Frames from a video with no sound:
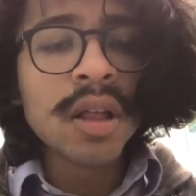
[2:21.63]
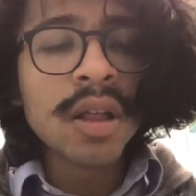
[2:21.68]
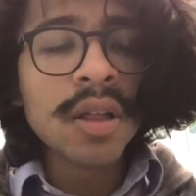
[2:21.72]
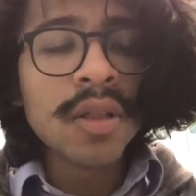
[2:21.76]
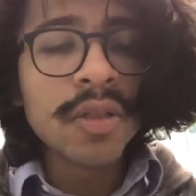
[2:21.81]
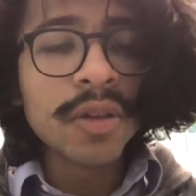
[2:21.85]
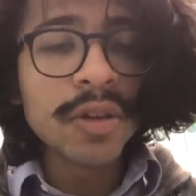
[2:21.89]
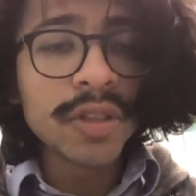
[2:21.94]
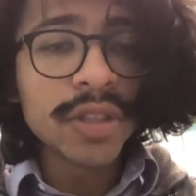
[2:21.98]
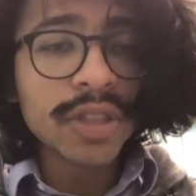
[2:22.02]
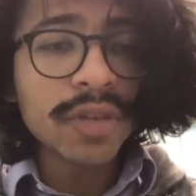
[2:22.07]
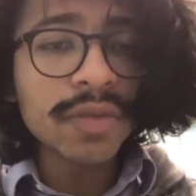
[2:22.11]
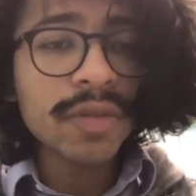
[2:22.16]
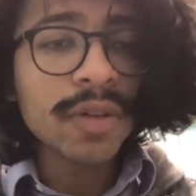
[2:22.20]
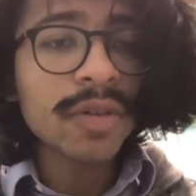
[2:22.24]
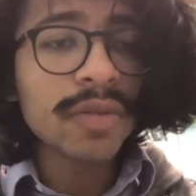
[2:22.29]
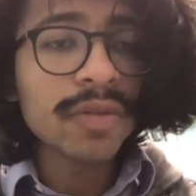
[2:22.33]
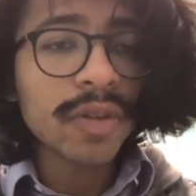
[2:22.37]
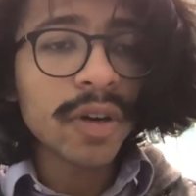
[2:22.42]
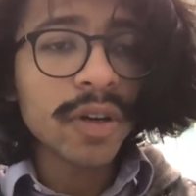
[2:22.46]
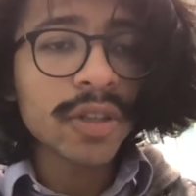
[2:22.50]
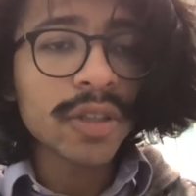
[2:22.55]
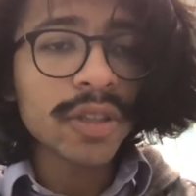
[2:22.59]
There's different
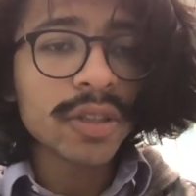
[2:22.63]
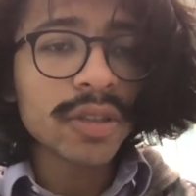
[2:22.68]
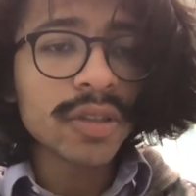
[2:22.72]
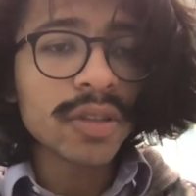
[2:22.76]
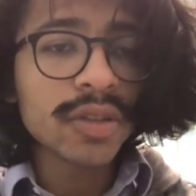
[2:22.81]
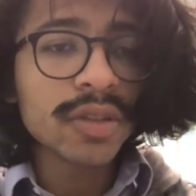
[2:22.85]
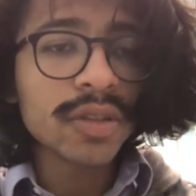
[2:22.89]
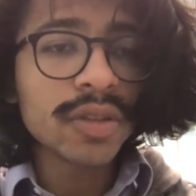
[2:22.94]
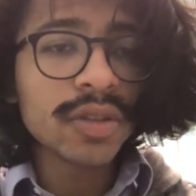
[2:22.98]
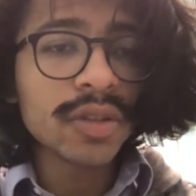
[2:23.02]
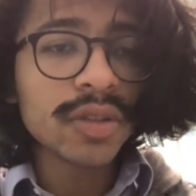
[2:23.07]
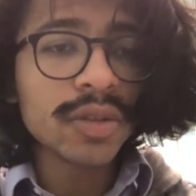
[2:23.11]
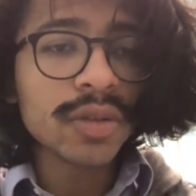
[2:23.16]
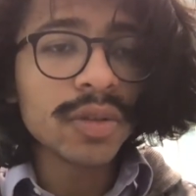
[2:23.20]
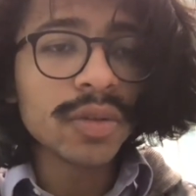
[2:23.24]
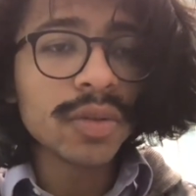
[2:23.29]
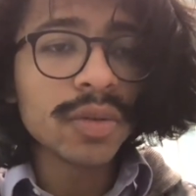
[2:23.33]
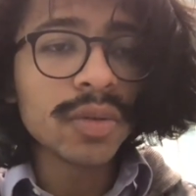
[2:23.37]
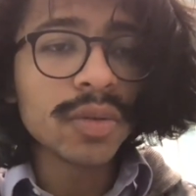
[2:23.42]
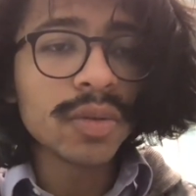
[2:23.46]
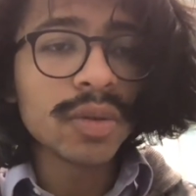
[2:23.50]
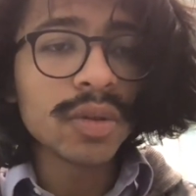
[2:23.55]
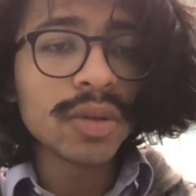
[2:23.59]
functions
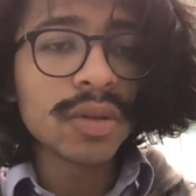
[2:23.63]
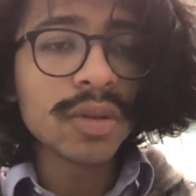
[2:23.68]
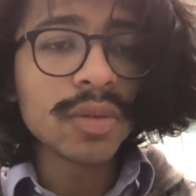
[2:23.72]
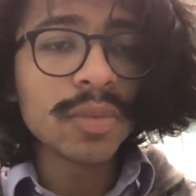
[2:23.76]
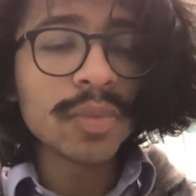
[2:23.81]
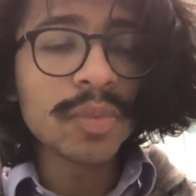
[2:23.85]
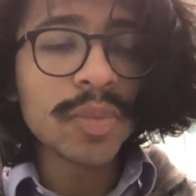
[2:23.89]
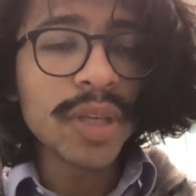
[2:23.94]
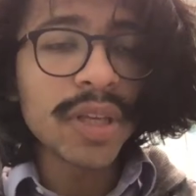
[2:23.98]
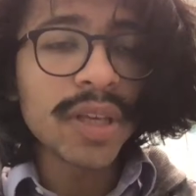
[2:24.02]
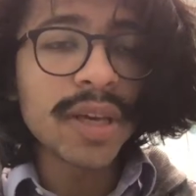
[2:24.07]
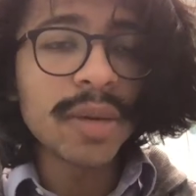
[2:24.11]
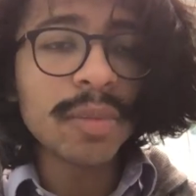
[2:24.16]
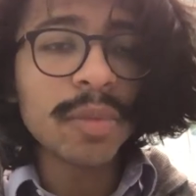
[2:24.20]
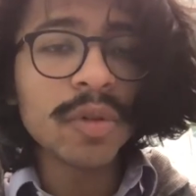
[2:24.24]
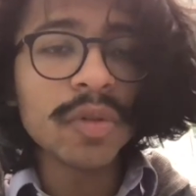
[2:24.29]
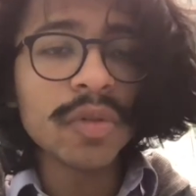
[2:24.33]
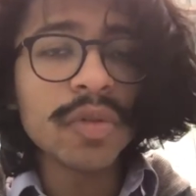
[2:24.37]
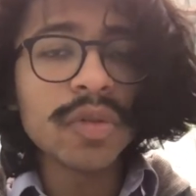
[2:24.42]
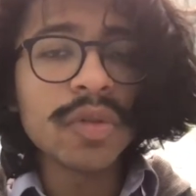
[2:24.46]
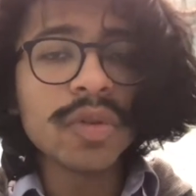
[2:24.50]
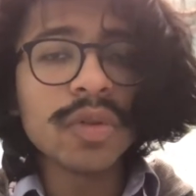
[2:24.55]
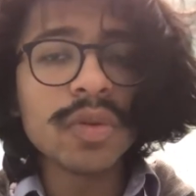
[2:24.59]
to be able
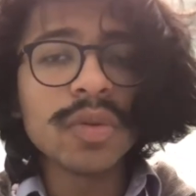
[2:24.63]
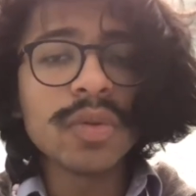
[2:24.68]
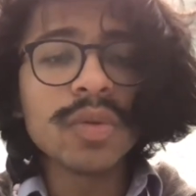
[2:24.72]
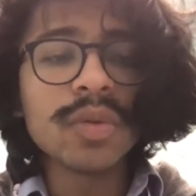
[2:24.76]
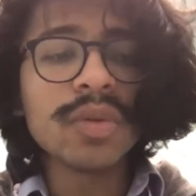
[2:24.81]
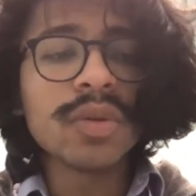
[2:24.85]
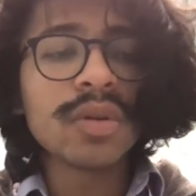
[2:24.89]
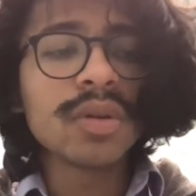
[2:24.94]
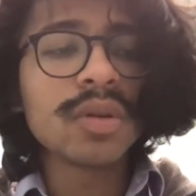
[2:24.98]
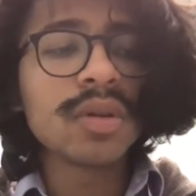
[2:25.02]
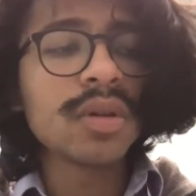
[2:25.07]
to